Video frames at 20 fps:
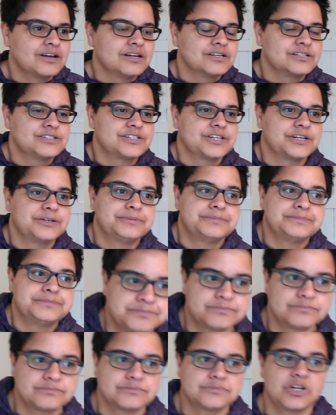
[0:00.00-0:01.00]
So
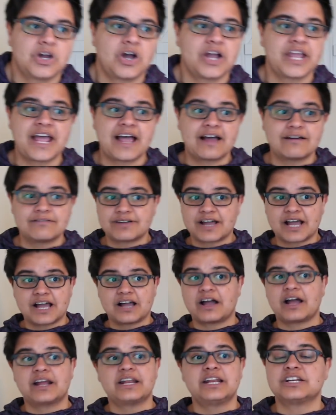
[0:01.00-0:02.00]

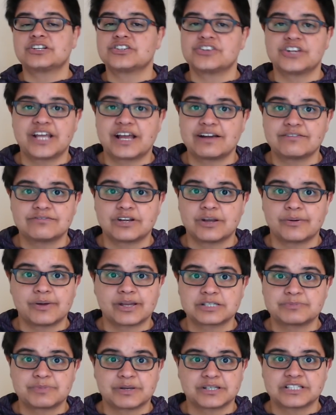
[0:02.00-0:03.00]
I literally have no
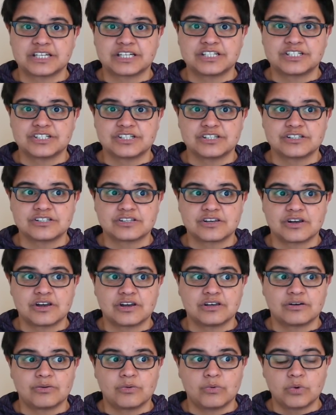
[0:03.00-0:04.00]
expectations.
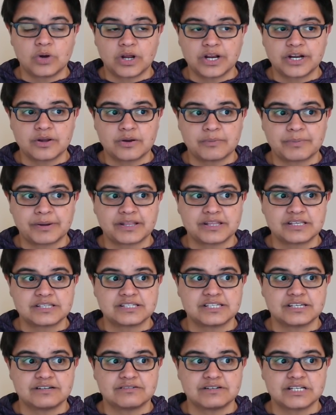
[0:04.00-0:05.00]
All I know about this
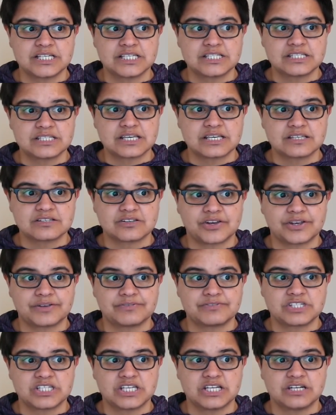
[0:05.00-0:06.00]
series is I have
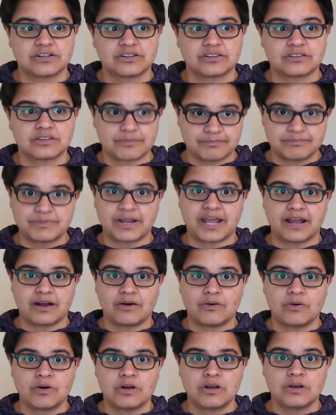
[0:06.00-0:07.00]
seen a
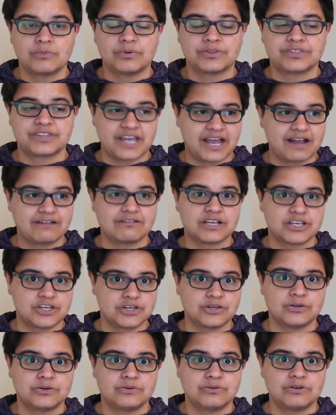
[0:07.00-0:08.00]
thumbnail with Carrie
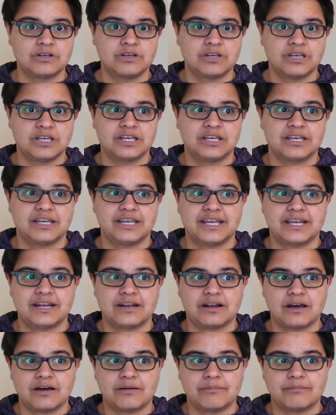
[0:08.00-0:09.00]
Coon in
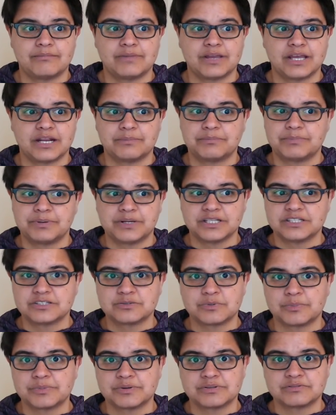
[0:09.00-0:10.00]
a
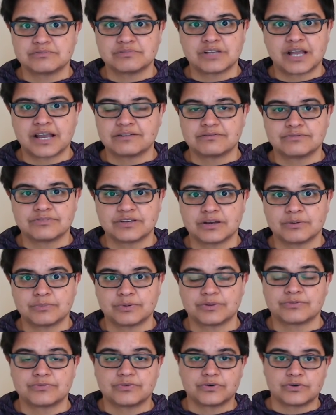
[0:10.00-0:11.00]
policewoman outfit
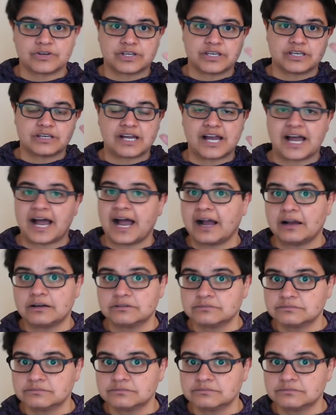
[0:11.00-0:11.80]
with a furry hat.